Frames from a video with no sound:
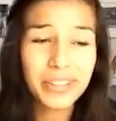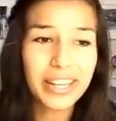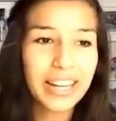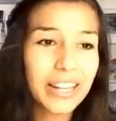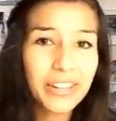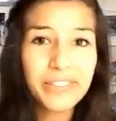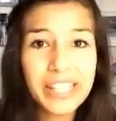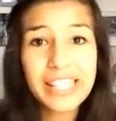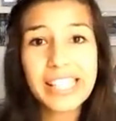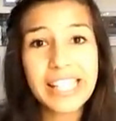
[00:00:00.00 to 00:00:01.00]
Like I love
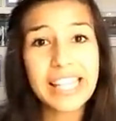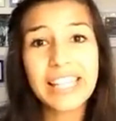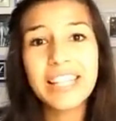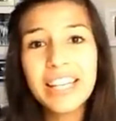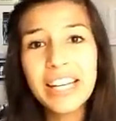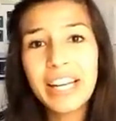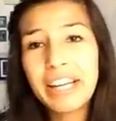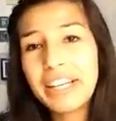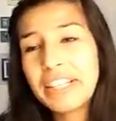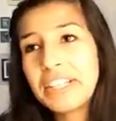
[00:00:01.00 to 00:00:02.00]
Disney
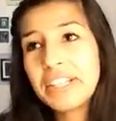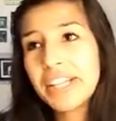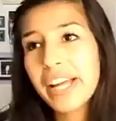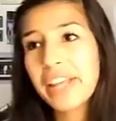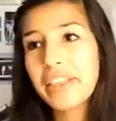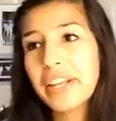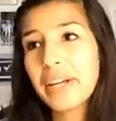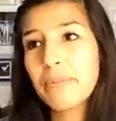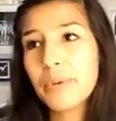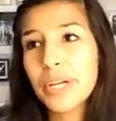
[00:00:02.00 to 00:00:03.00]
and I
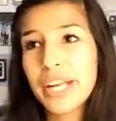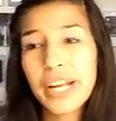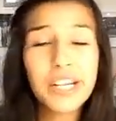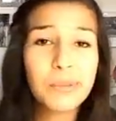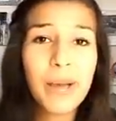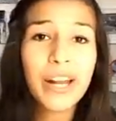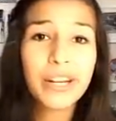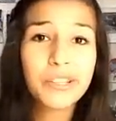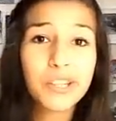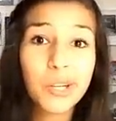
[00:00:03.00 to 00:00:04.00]
think I'm pretty
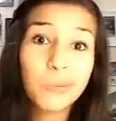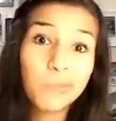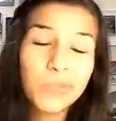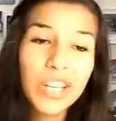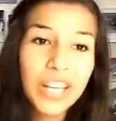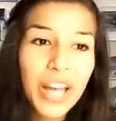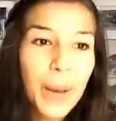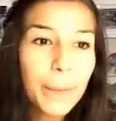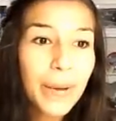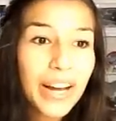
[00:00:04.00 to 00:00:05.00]
charismatic. So
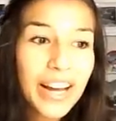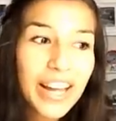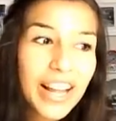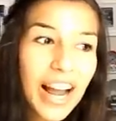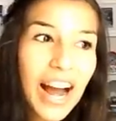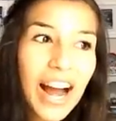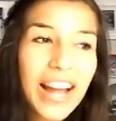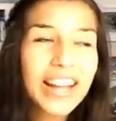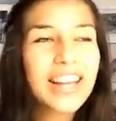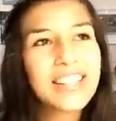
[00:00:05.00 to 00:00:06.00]
but
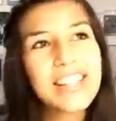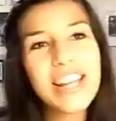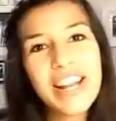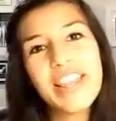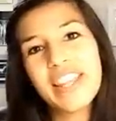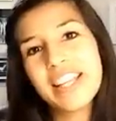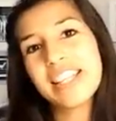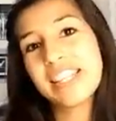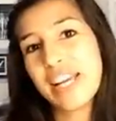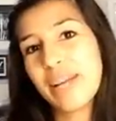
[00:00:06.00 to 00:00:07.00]
I guess they didn't think
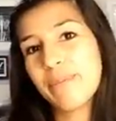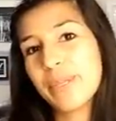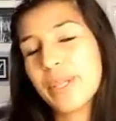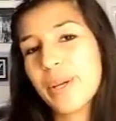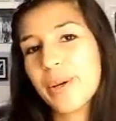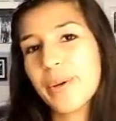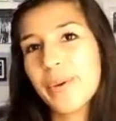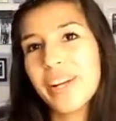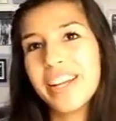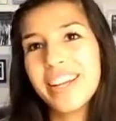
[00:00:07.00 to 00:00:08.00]
the same. So